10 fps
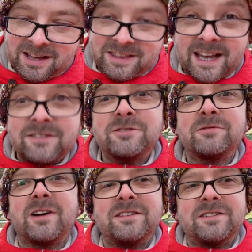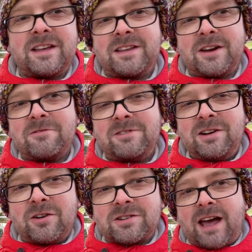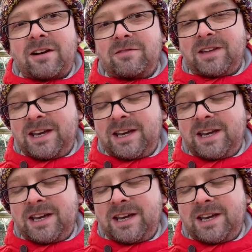The cats are doing fine, as I say. They're currently locked out of the